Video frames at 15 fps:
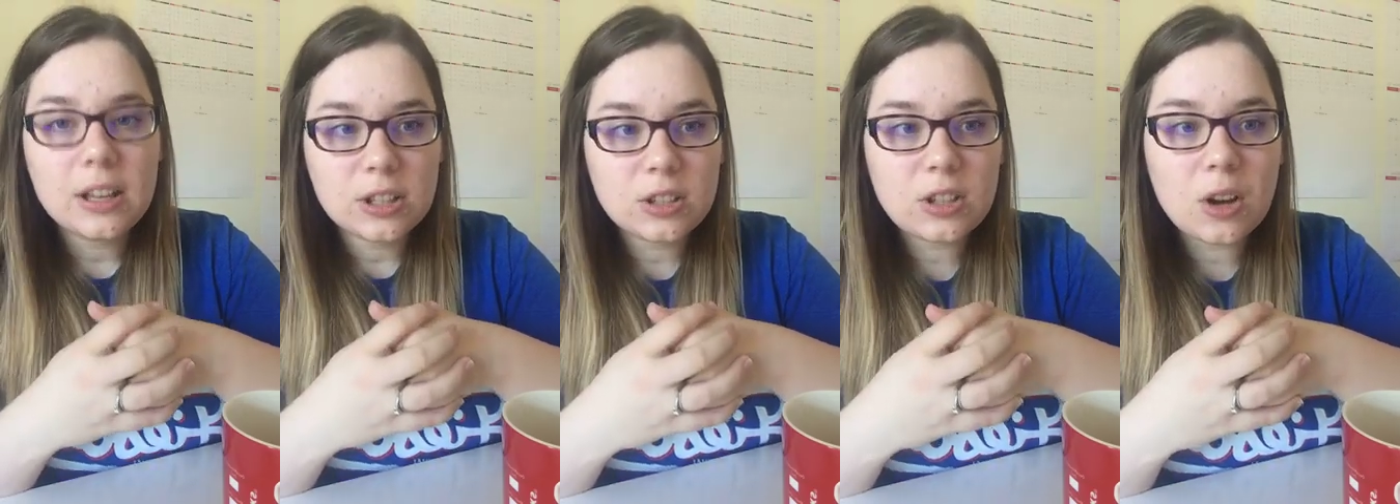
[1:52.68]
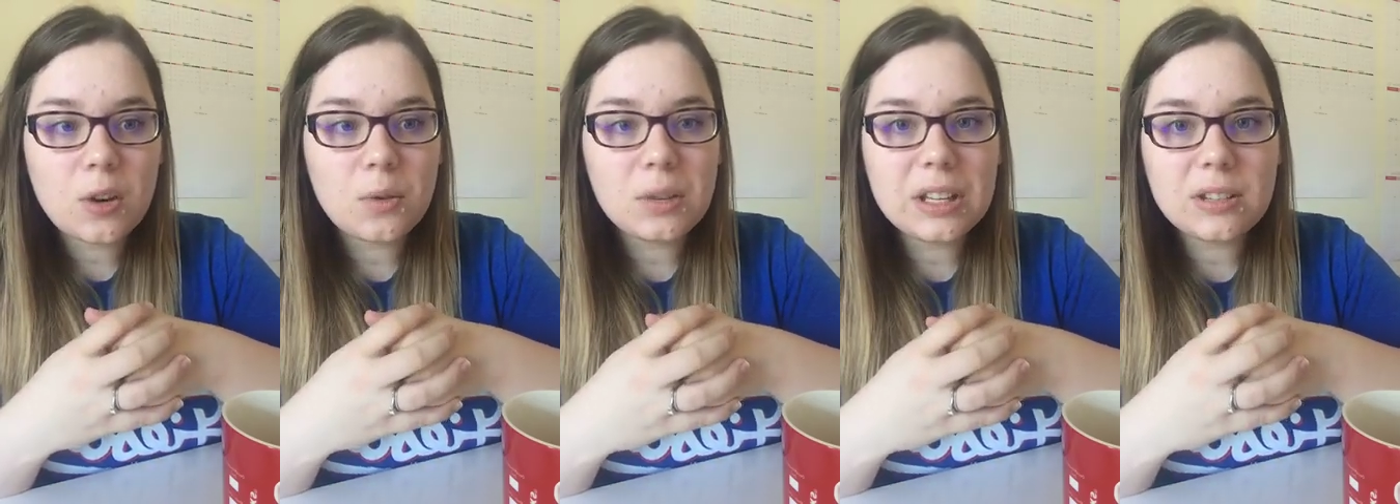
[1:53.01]

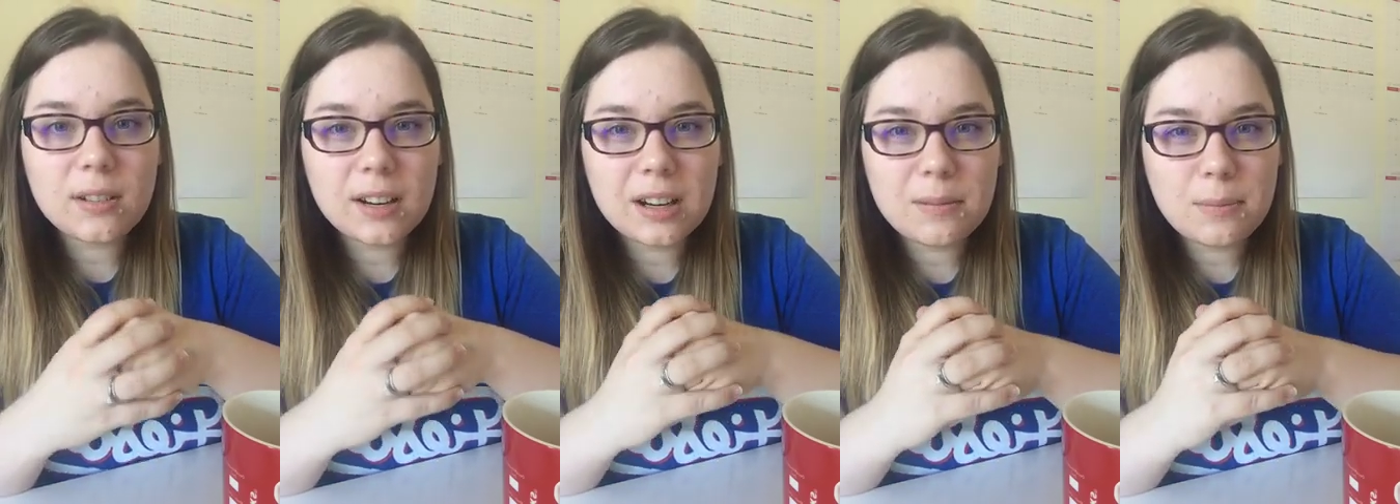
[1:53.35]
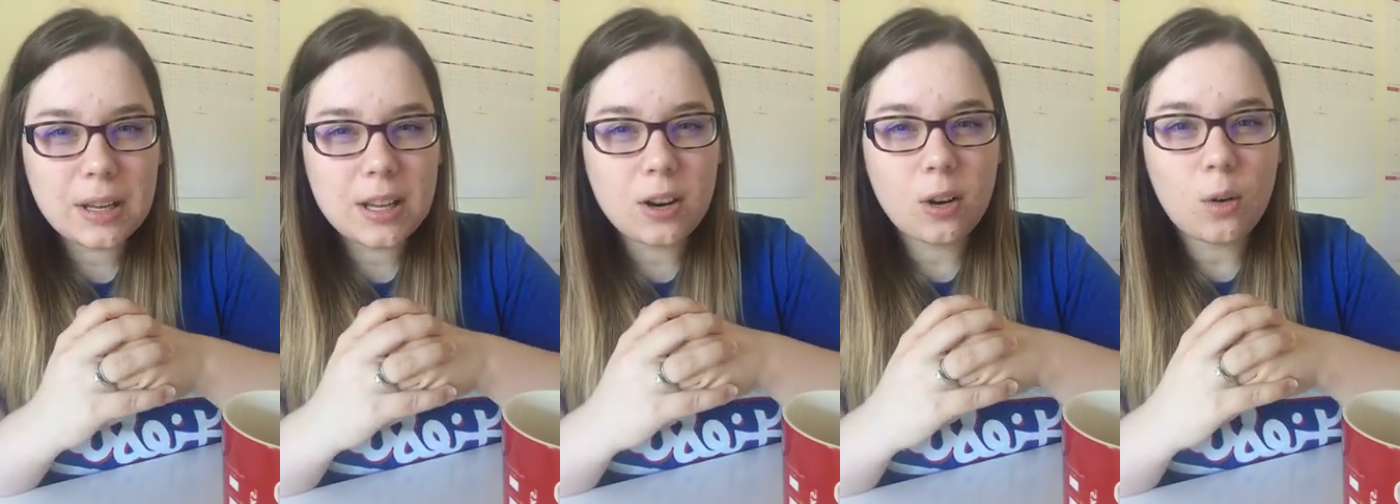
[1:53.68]
So these are going to
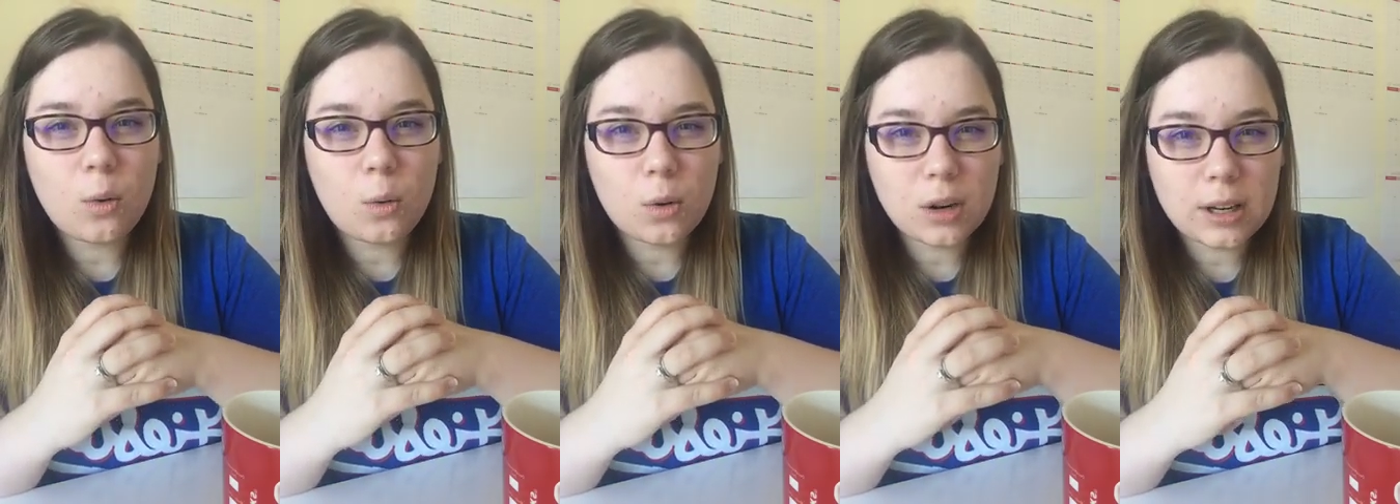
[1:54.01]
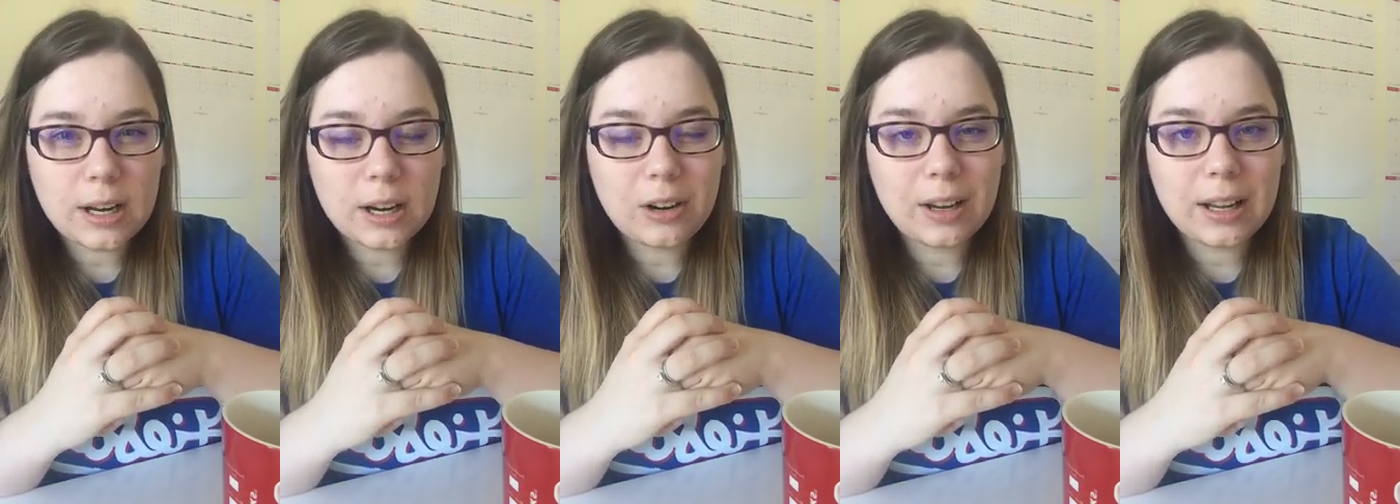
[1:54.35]
be your
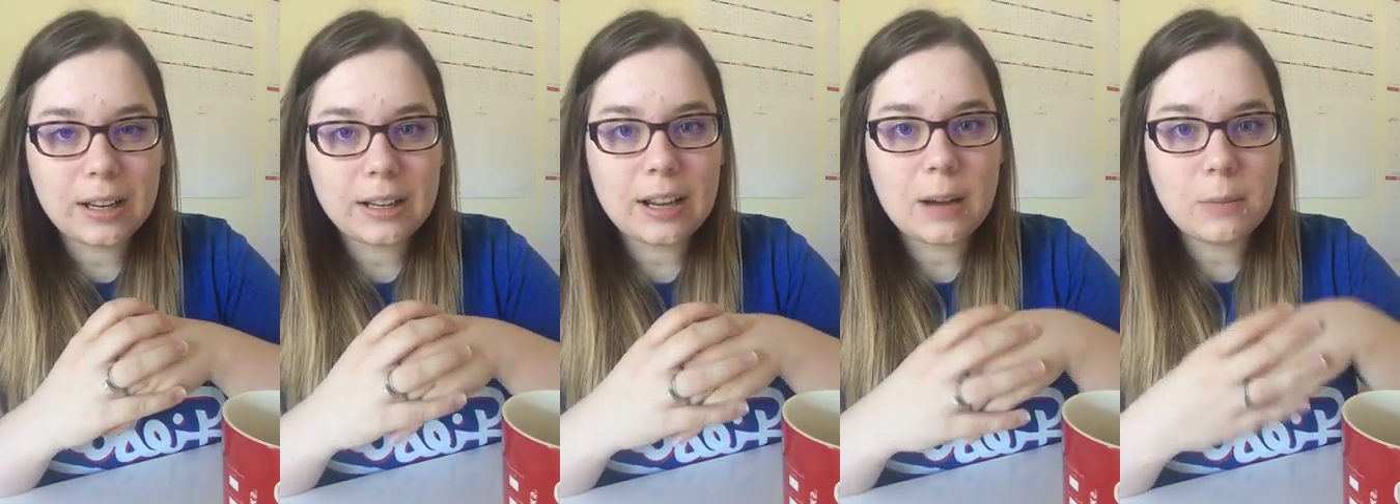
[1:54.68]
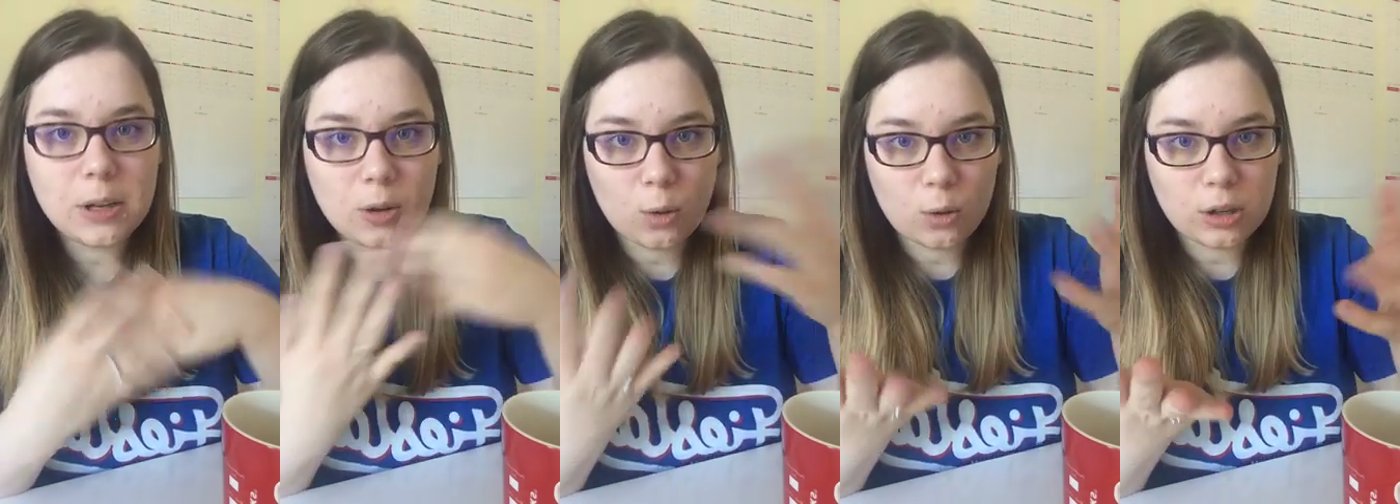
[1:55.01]
ordinary income
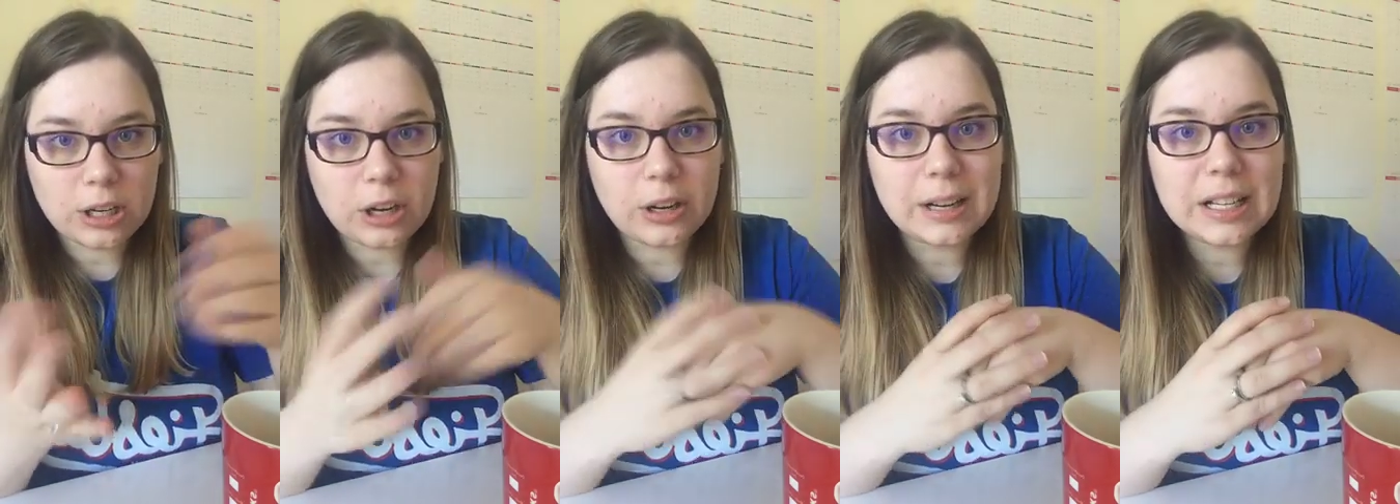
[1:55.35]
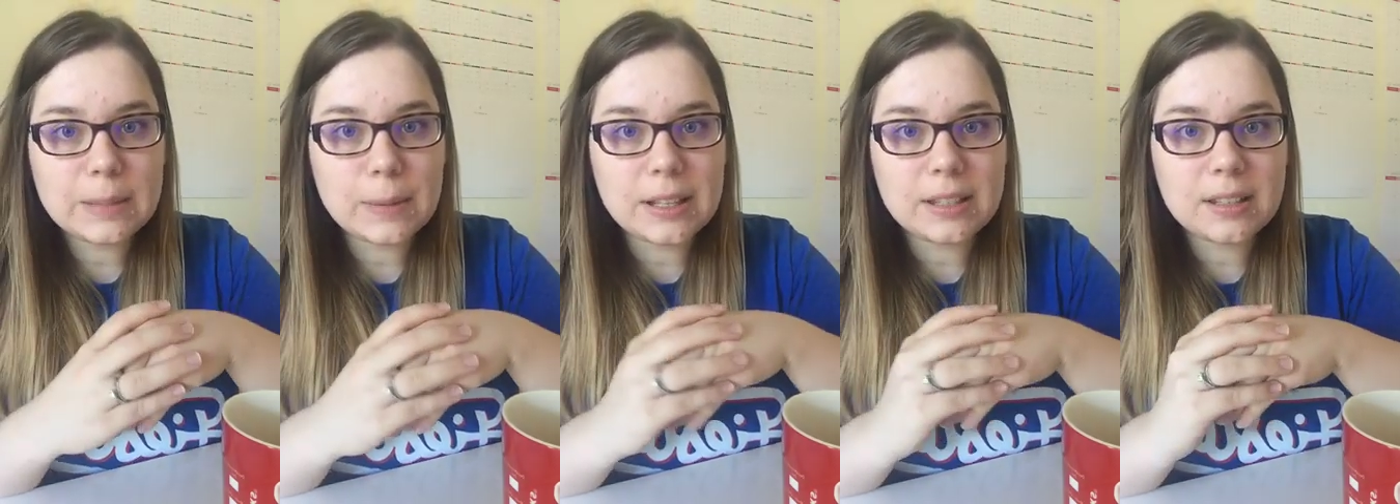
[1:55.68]
and your ordinary
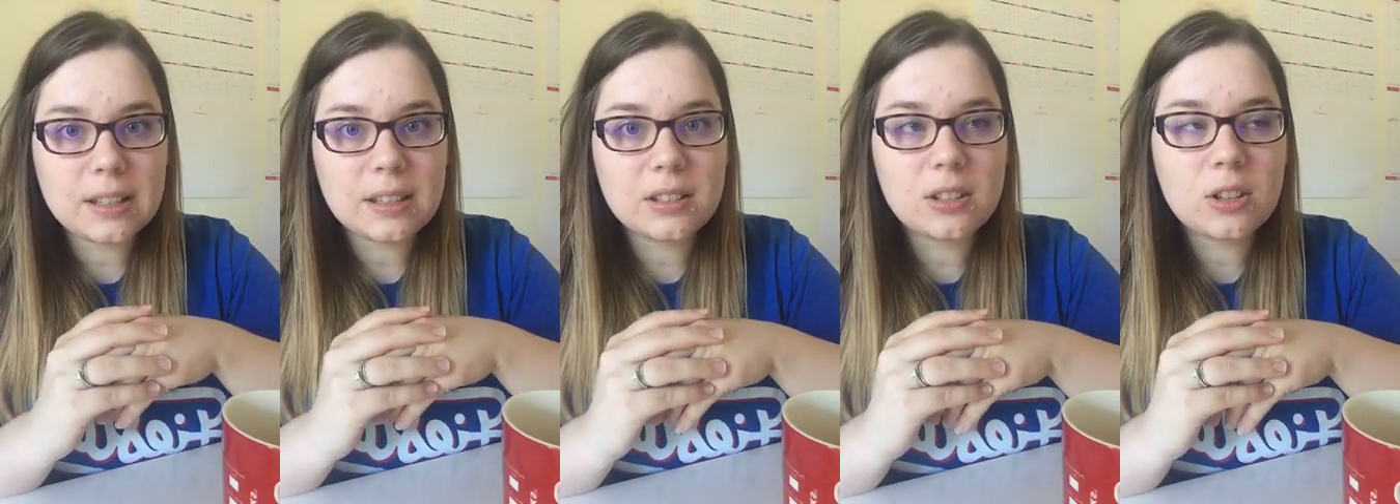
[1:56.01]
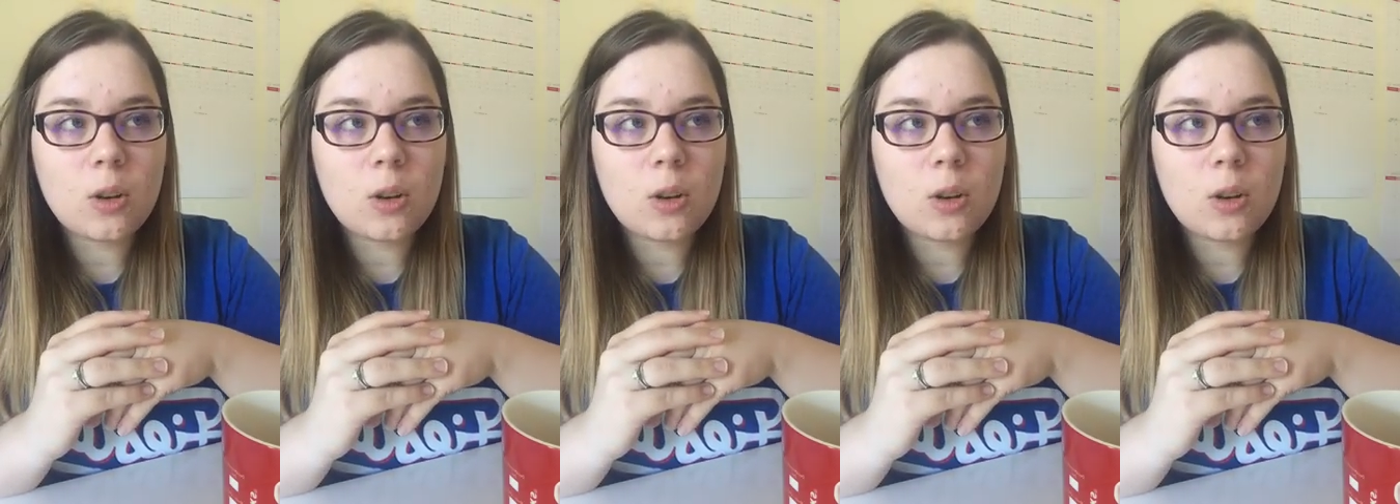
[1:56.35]
expenses.